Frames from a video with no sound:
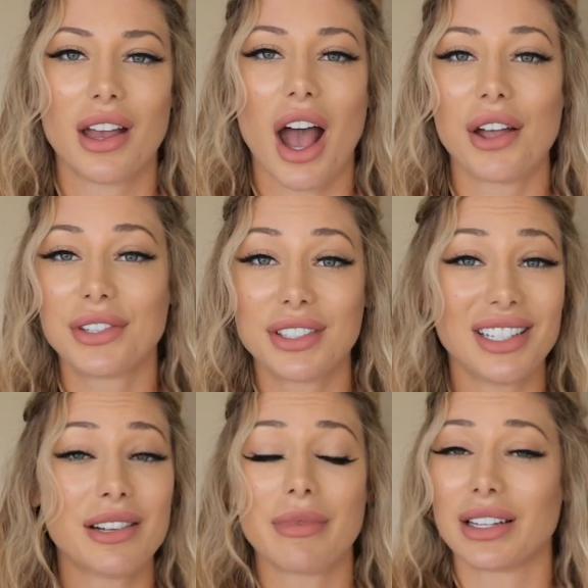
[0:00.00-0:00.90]
I've
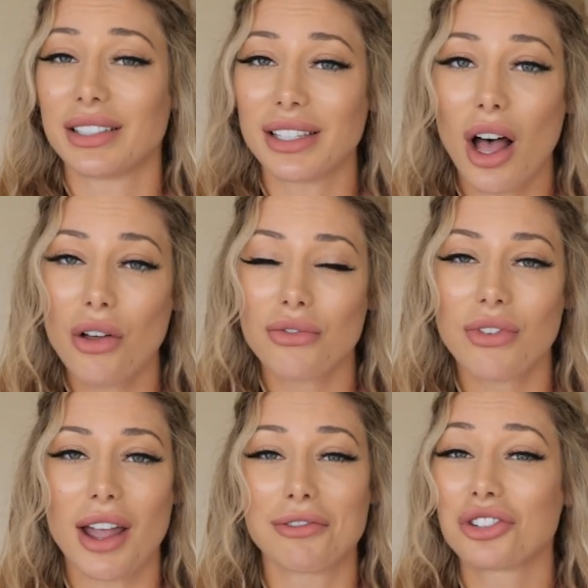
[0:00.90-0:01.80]
seen it myself.
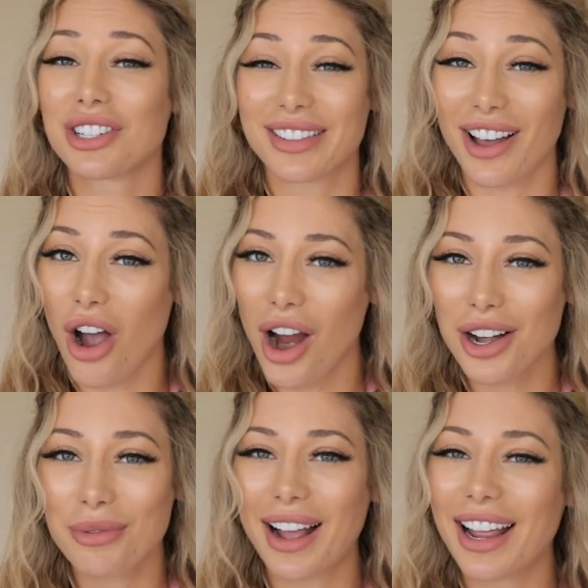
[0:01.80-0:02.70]
I've learned it the
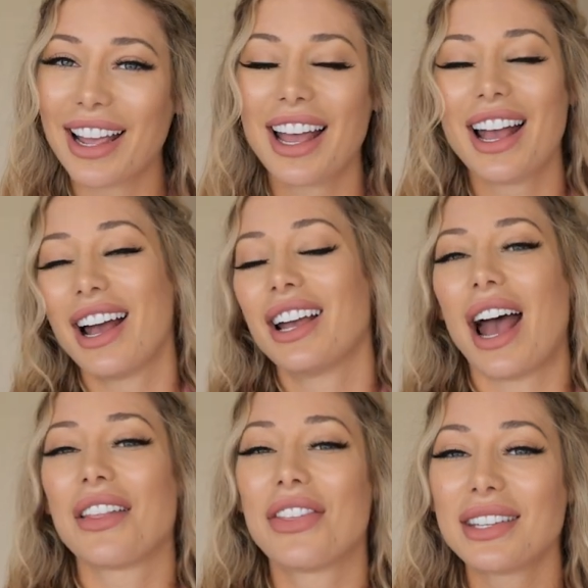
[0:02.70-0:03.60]
hard way.
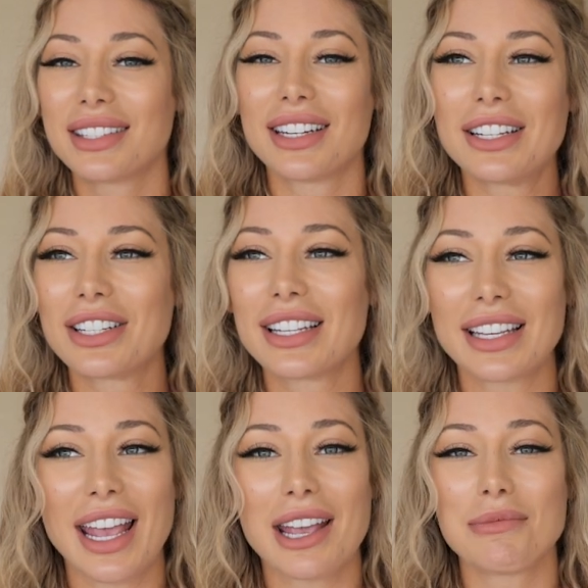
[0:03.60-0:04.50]
At this stage in the
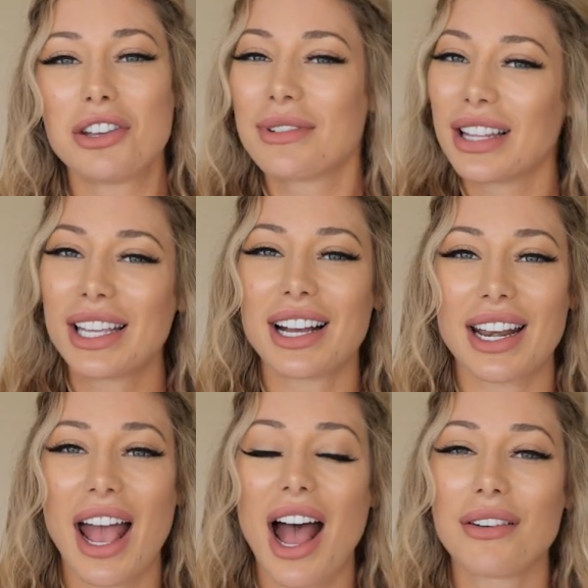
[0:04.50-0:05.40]
game, you really gotta
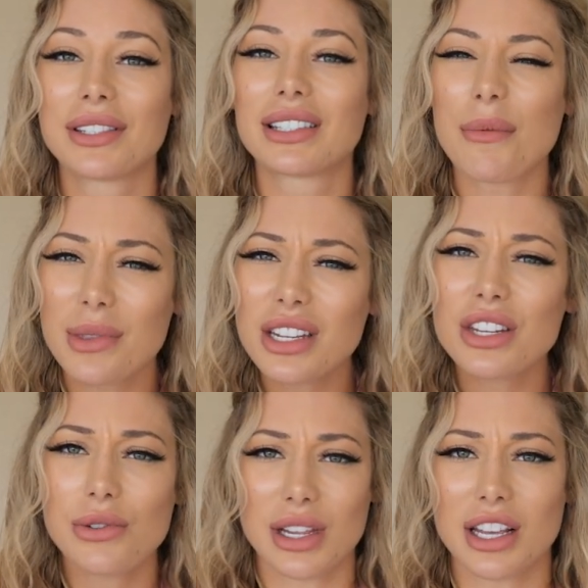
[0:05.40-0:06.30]
have something
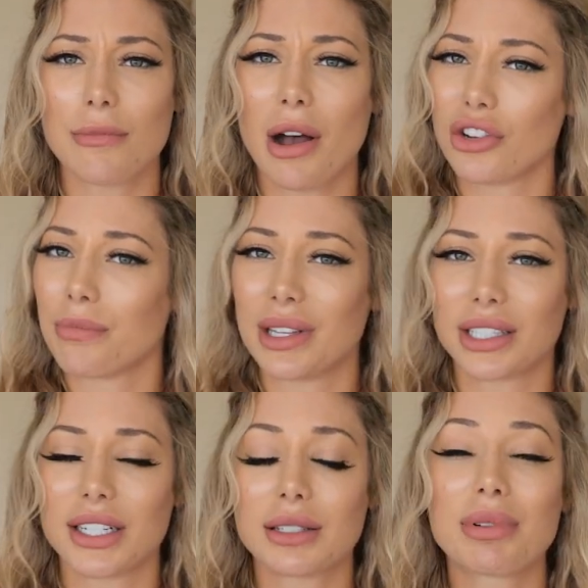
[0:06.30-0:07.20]
unique about your
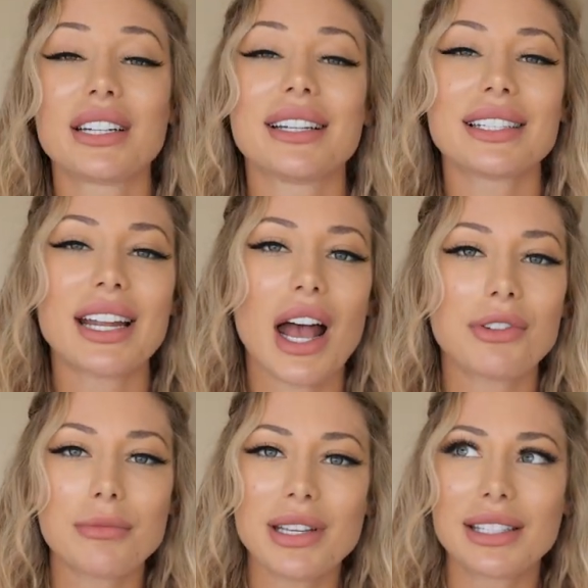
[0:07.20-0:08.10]
business, but it doesn't
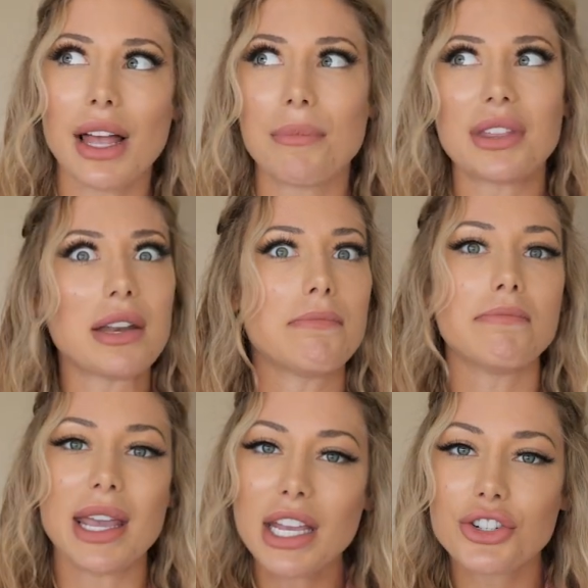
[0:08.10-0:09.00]
have to be something
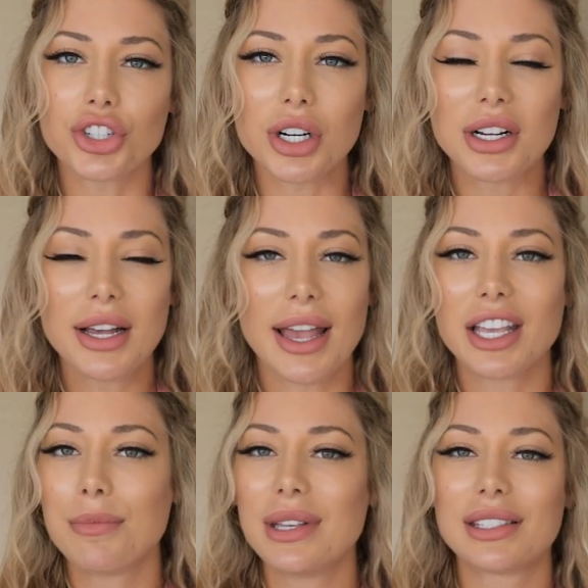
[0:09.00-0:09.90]
major. It
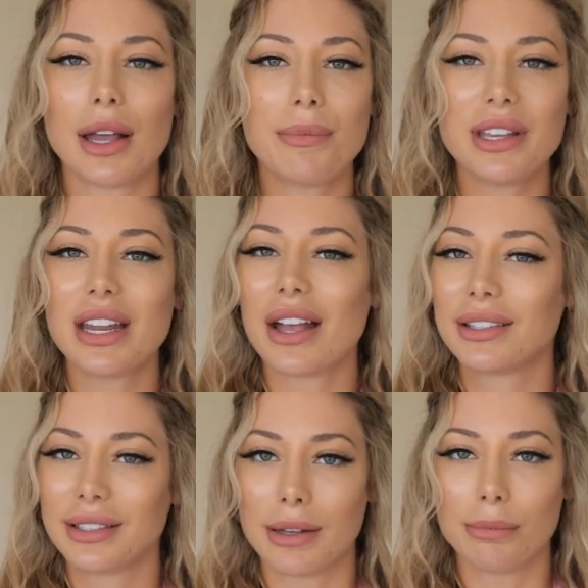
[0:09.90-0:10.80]
can be something
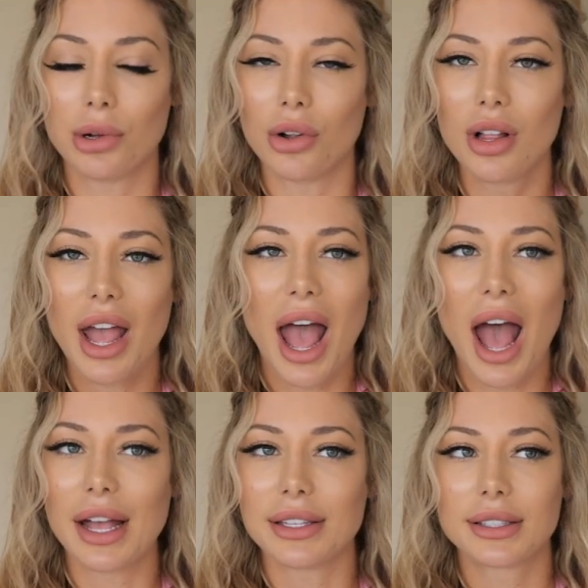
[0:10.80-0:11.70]
as simple
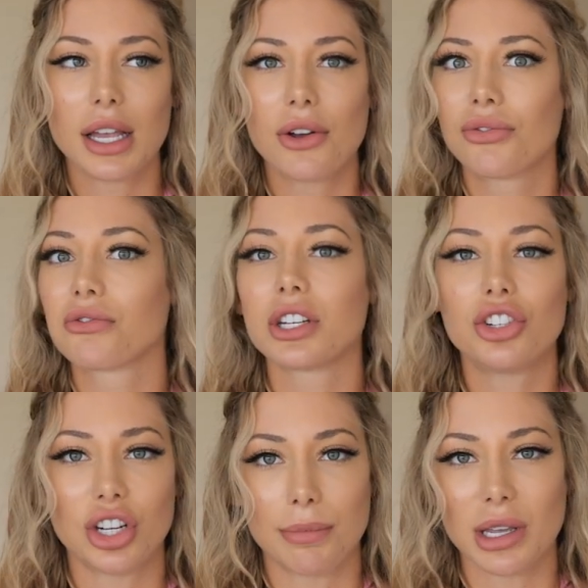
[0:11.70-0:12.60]
as free
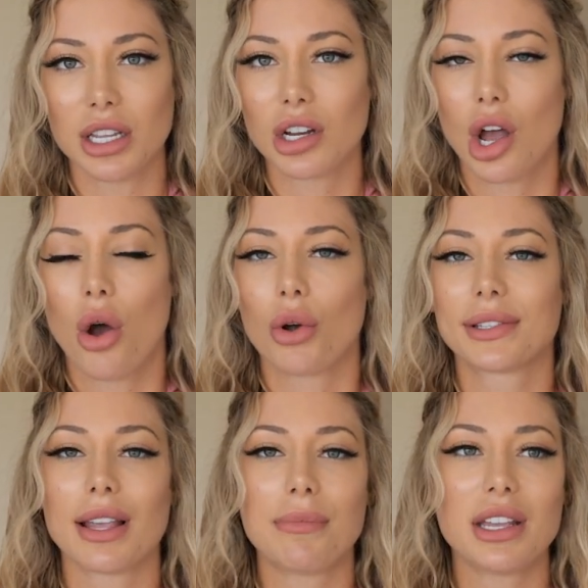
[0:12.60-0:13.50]
shipping, or
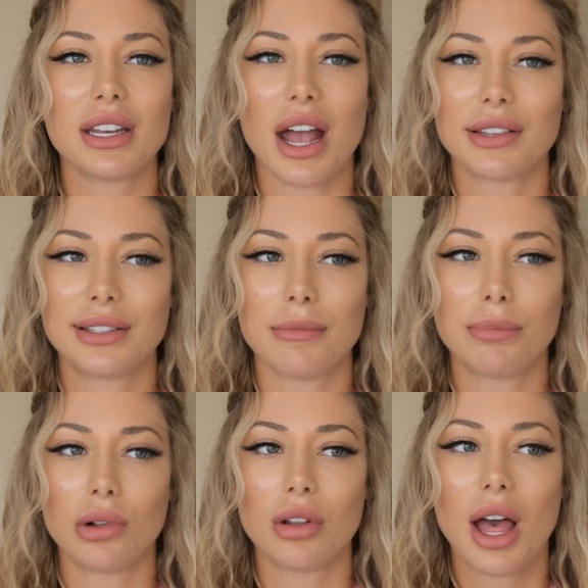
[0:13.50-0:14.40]
something as
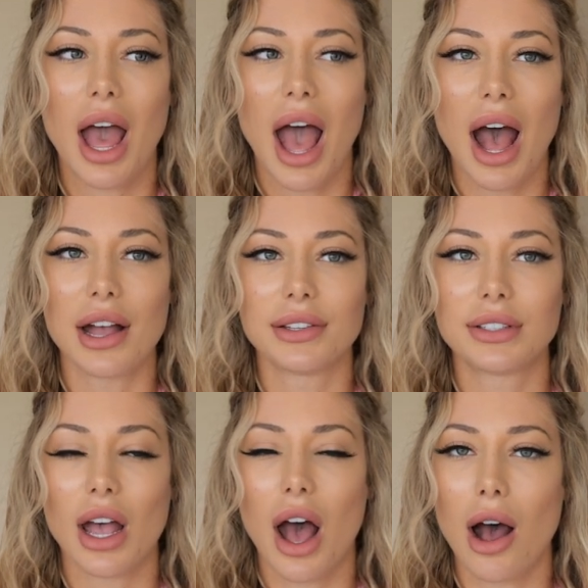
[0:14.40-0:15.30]
simple
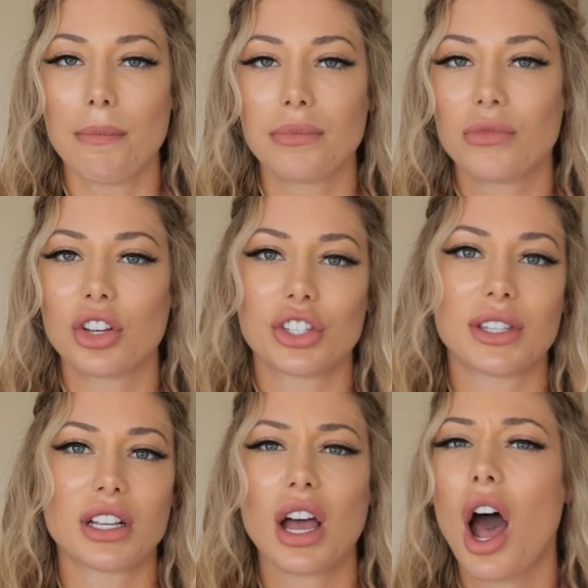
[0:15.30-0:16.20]
as
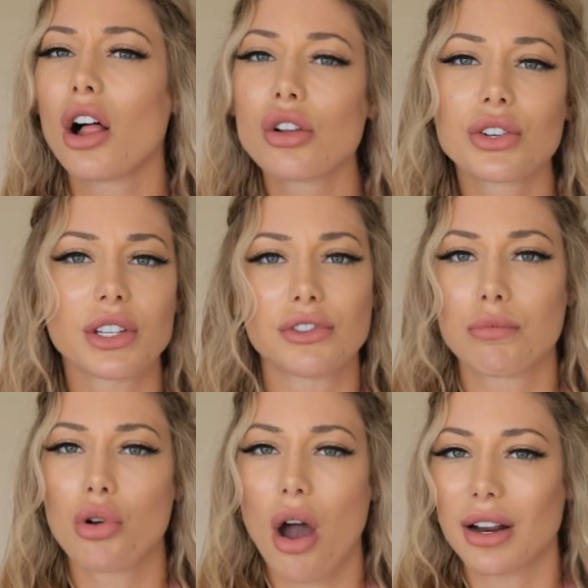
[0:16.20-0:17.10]
just the colors of your
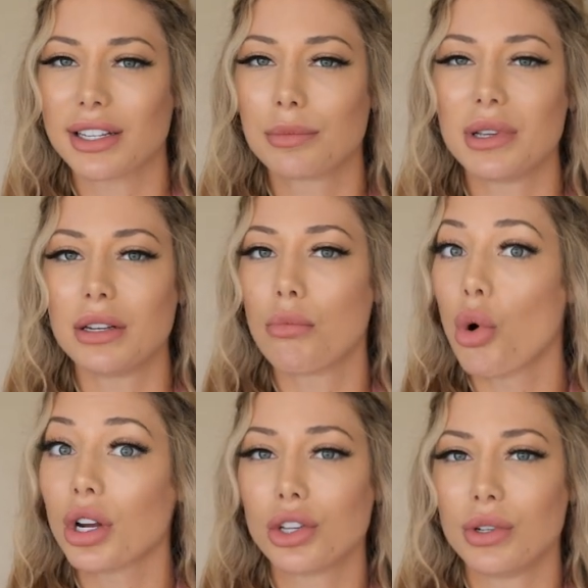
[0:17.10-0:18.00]
products being
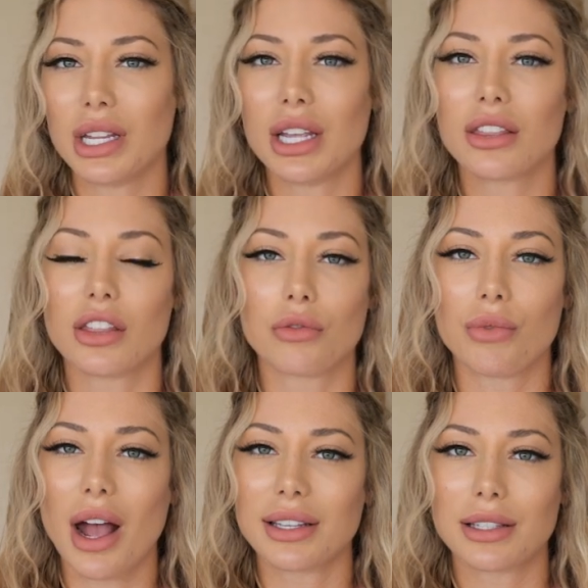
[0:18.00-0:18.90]
more unique than the
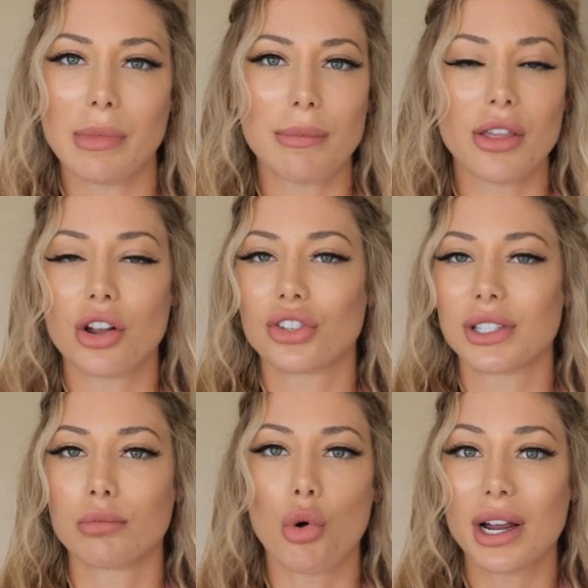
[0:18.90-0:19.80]
rest. Maybe they're
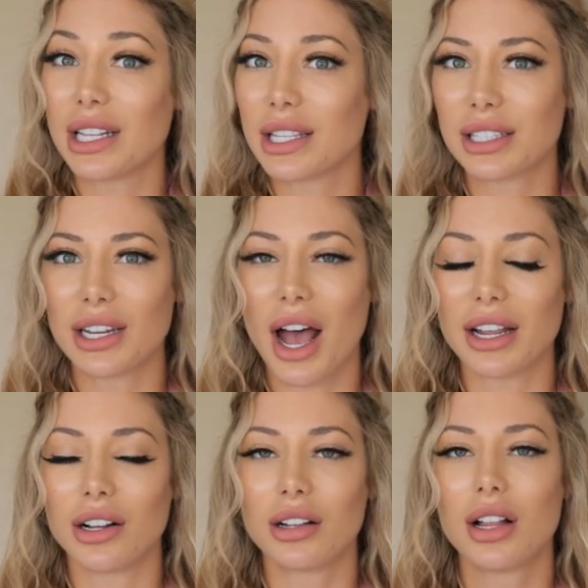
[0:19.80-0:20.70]
just more in
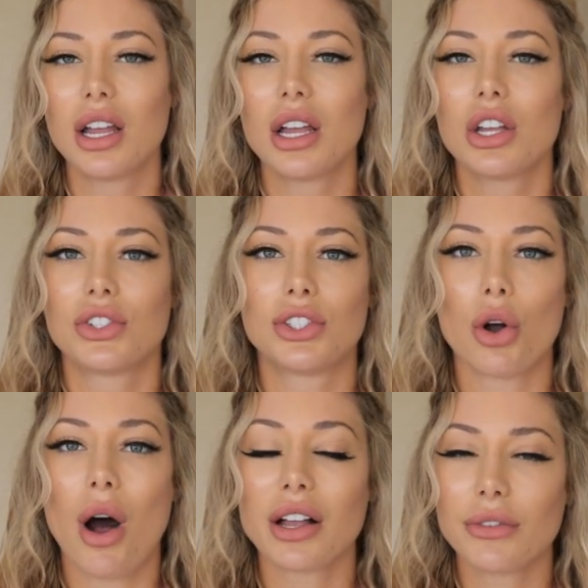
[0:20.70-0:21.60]
style.
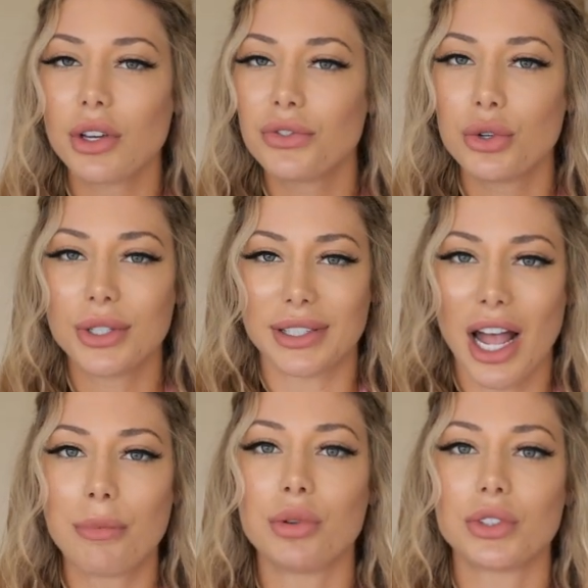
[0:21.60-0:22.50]
So I'll give you a few
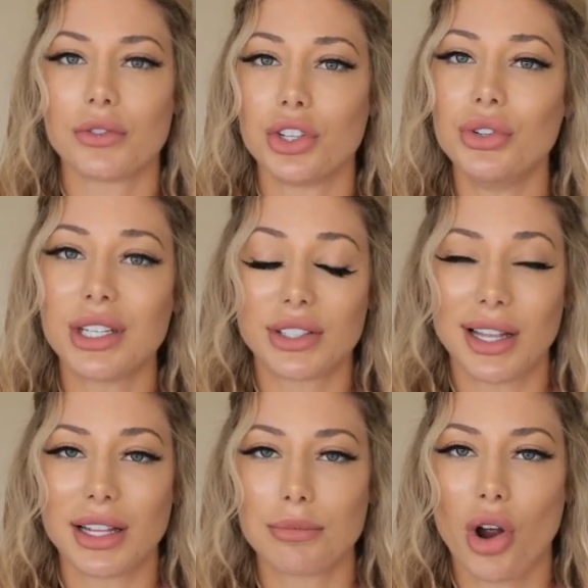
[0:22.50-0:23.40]
examples of unique
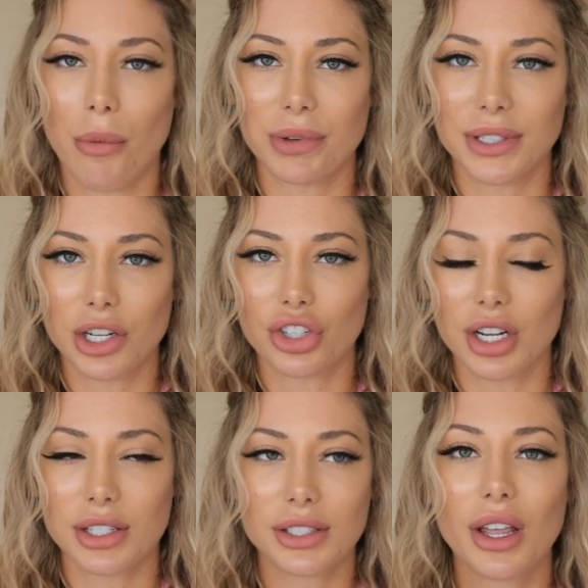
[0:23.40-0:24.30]
selling
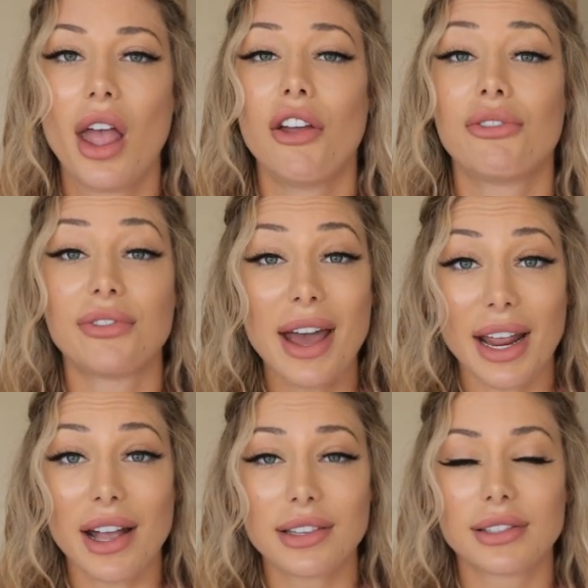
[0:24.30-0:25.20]
propositions.
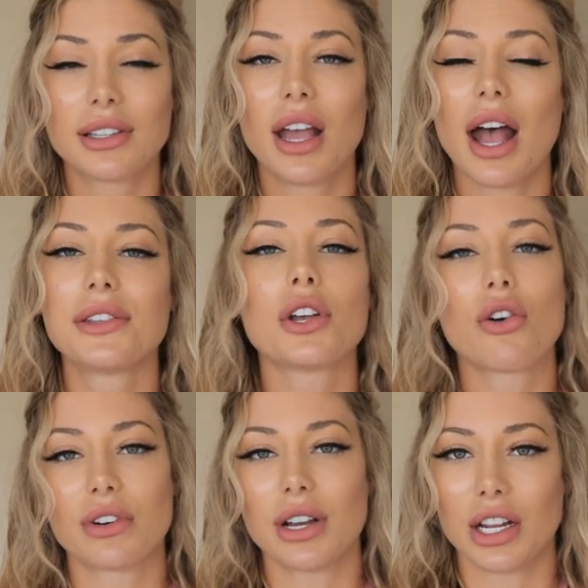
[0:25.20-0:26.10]
FedEx has
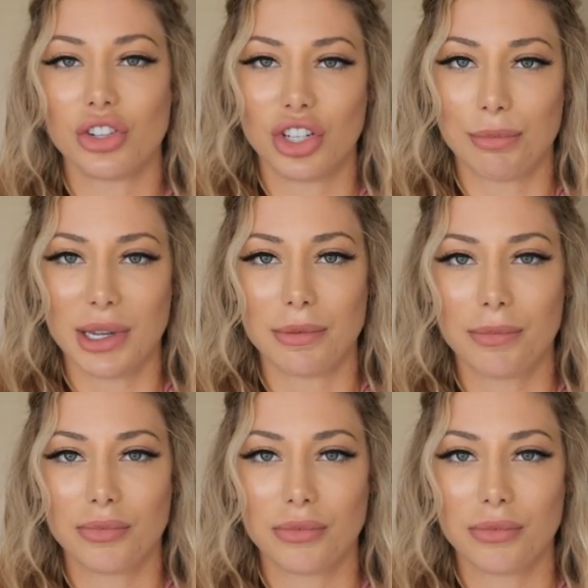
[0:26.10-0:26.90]
overnight shipping.